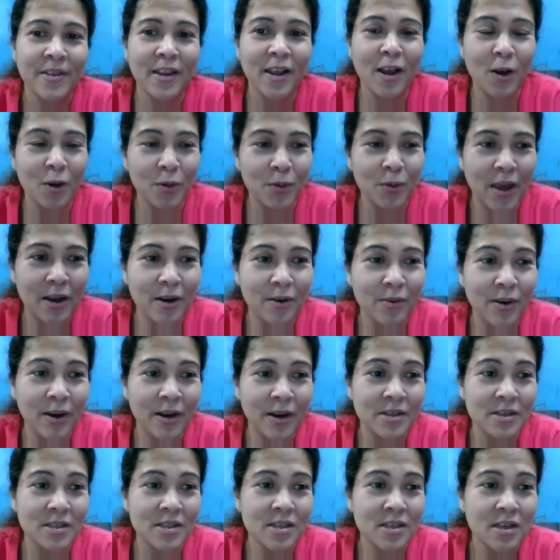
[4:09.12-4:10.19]
Okay,
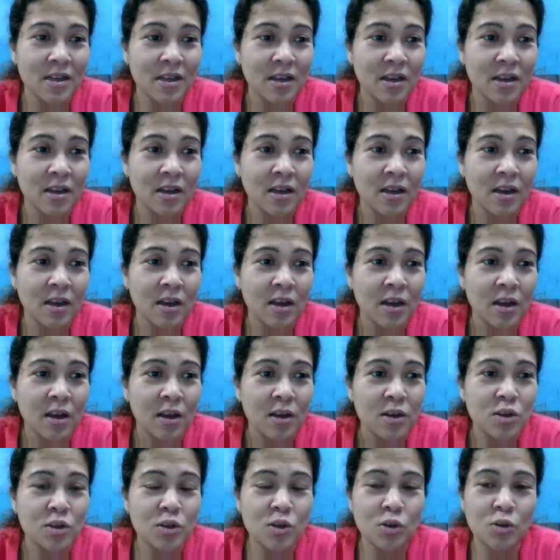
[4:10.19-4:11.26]
great.
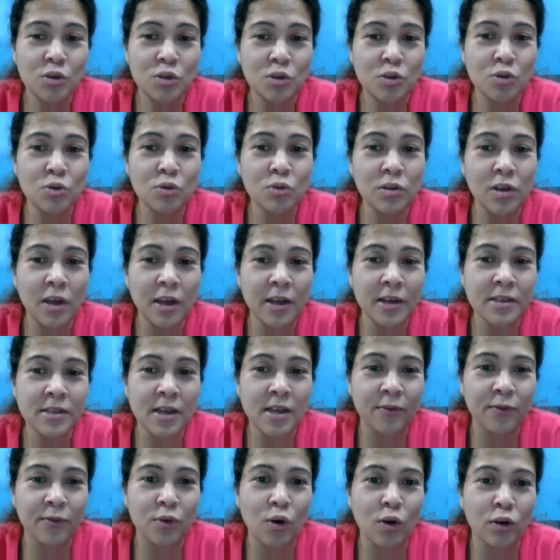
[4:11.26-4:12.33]
So two things
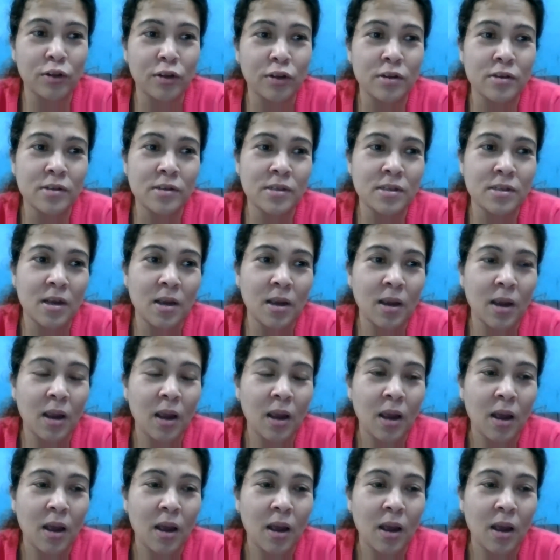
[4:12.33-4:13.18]
I've got to say.